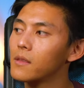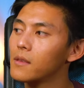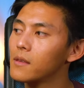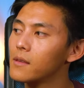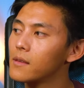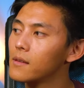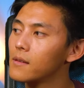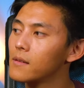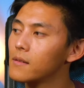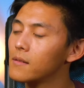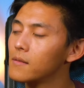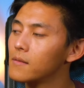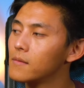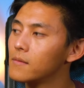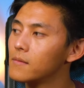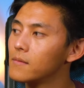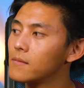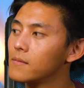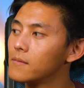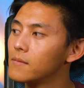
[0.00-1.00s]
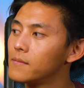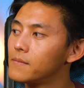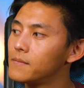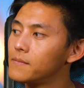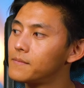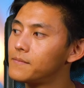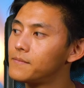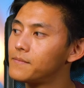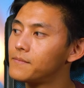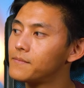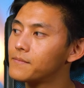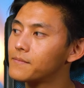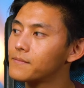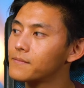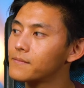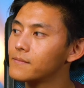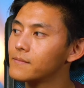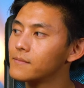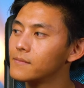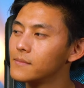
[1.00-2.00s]

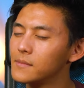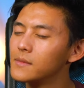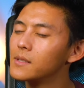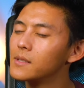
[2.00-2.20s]
(silent)